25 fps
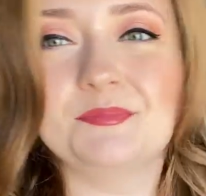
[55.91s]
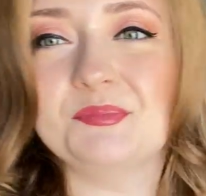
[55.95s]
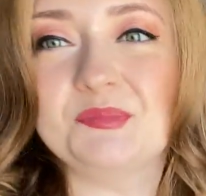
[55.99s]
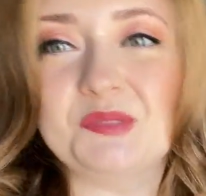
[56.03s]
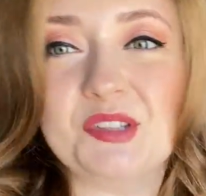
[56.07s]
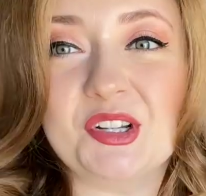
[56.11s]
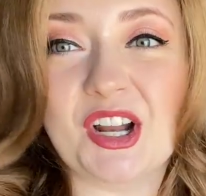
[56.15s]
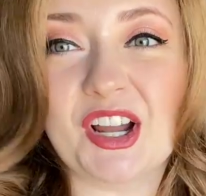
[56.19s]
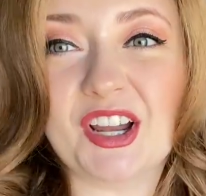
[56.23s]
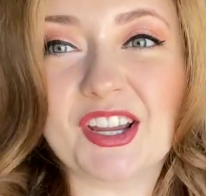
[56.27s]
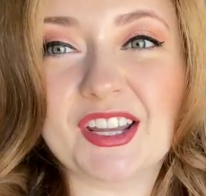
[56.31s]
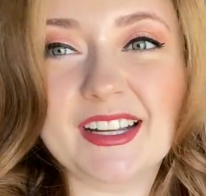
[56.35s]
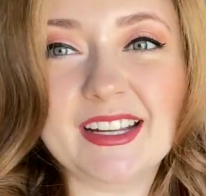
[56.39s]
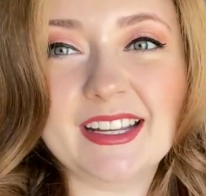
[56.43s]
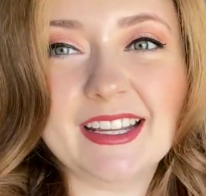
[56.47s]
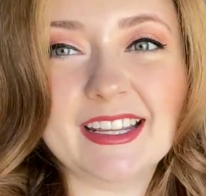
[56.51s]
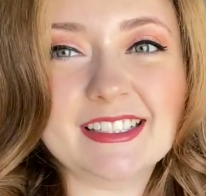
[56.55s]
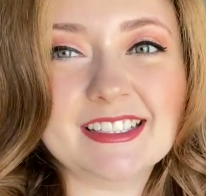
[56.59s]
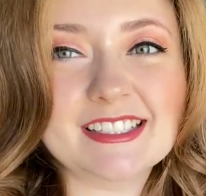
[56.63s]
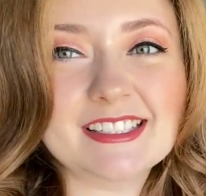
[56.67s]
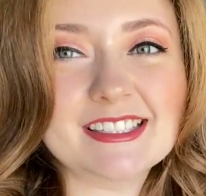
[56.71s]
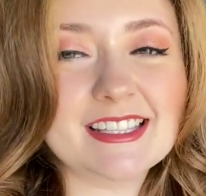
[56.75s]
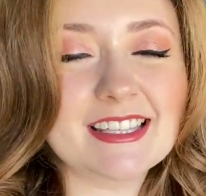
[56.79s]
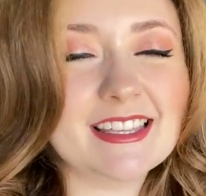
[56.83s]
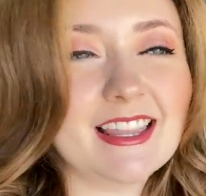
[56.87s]
You're not gonna get
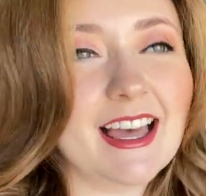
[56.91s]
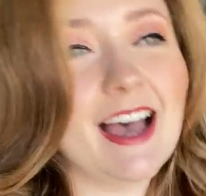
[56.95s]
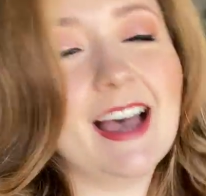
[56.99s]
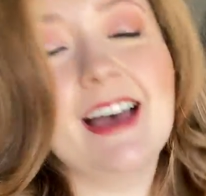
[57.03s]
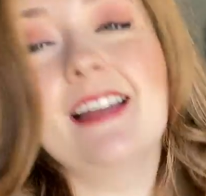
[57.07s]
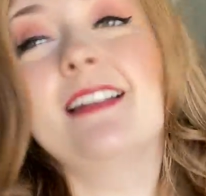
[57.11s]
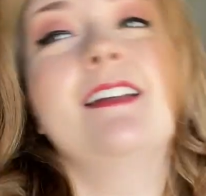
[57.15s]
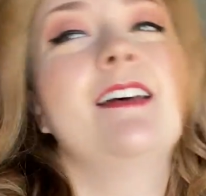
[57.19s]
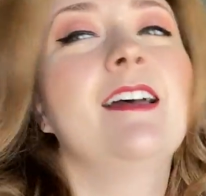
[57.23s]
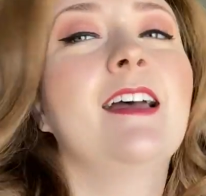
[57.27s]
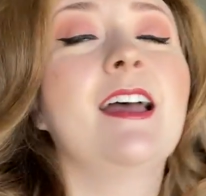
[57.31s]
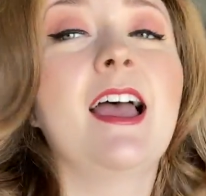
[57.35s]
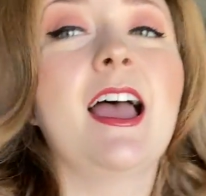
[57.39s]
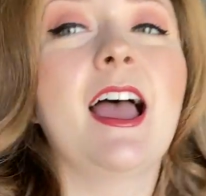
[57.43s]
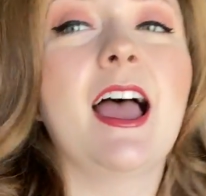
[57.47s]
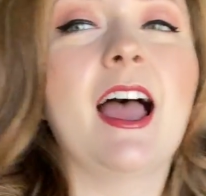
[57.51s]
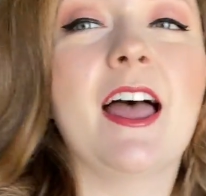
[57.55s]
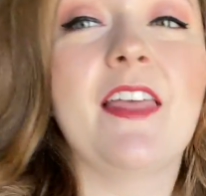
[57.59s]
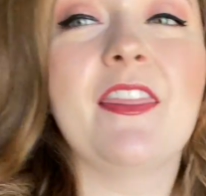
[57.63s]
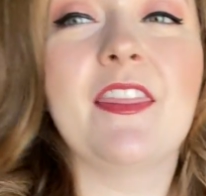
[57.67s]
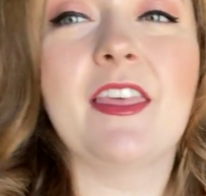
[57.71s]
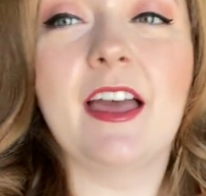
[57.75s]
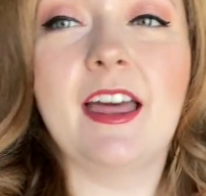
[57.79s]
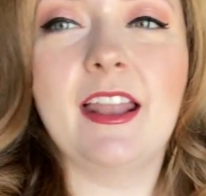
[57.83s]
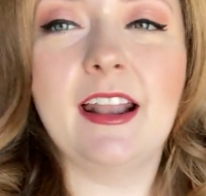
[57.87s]
to see that.
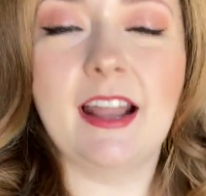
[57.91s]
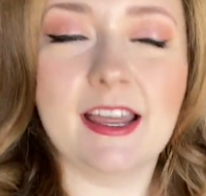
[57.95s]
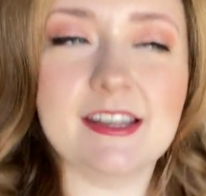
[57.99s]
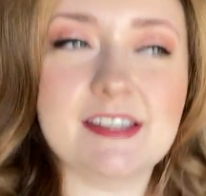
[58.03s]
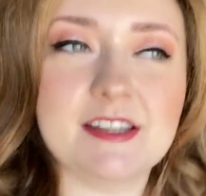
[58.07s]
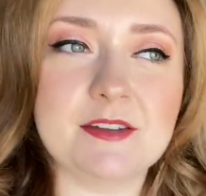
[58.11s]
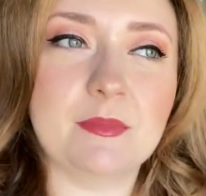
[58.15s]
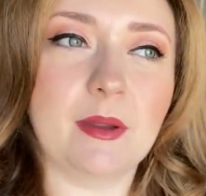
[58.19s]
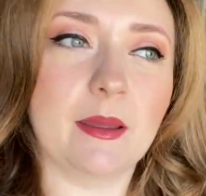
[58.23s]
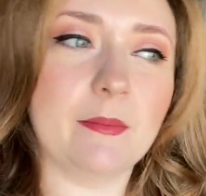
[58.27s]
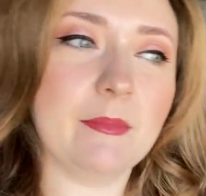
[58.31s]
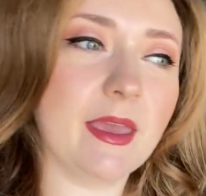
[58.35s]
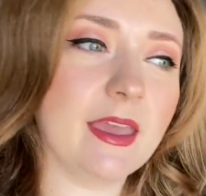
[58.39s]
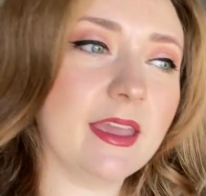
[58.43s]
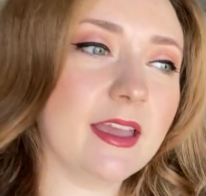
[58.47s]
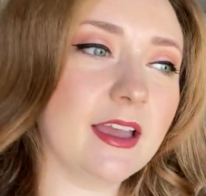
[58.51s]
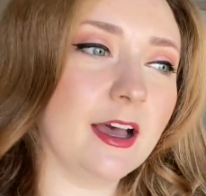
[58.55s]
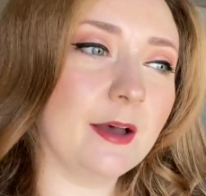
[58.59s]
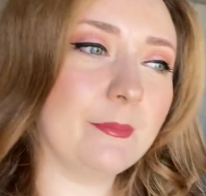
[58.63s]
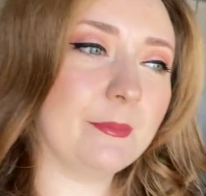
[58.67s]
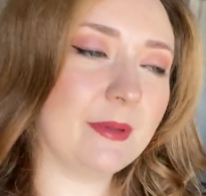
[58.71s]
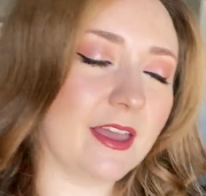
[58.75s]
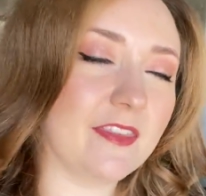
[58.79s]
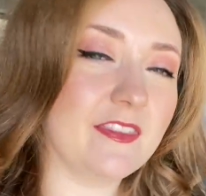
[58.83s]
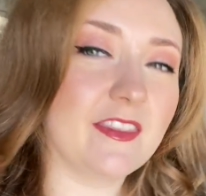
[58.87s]
And then I did my
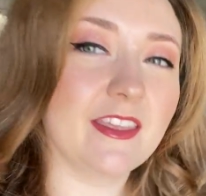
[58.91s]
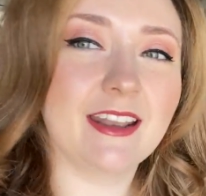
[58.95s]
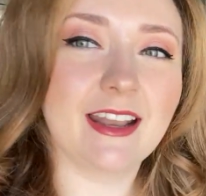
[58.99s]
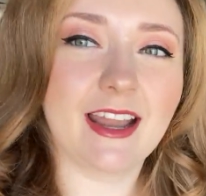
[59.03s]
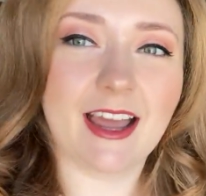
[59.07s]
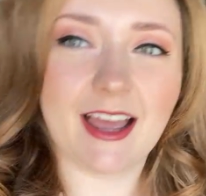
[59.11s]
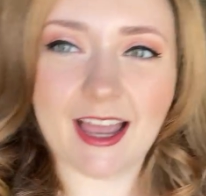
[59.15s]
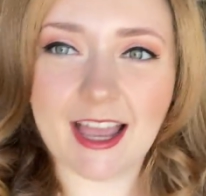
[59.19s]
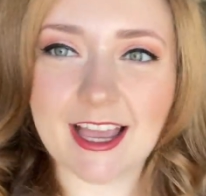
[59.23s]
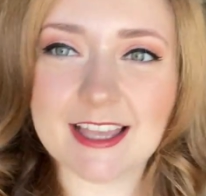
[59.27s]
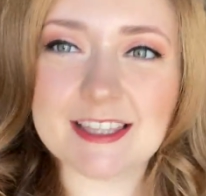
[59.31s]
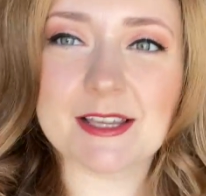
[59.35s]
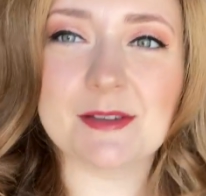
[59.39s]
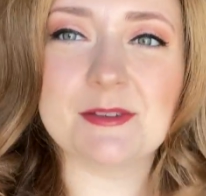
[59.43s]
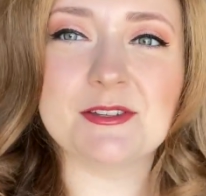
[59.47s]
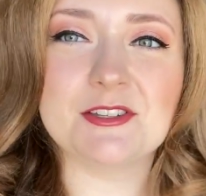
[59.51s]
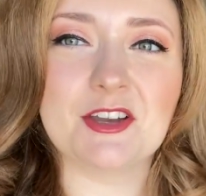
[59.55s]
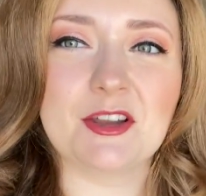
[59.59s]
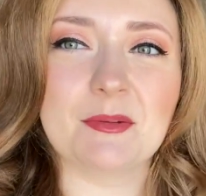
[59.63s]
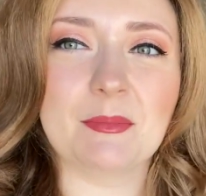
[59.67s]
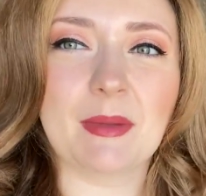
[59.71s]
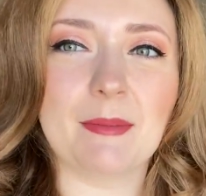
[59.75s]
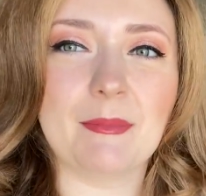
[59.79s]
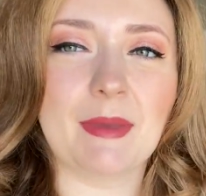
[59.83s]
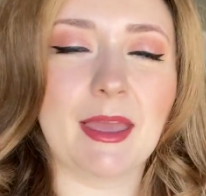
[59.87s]
makeup. And then as I was
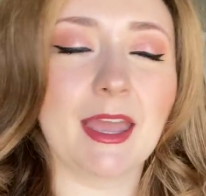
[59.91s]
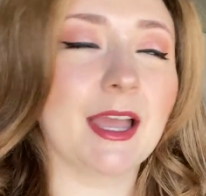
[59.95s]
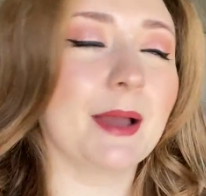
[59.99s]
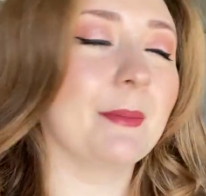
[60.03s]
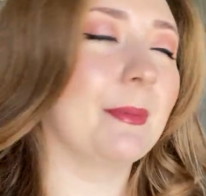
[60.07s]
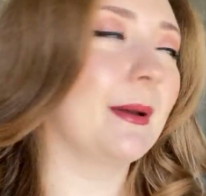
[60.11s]
doing my makeup,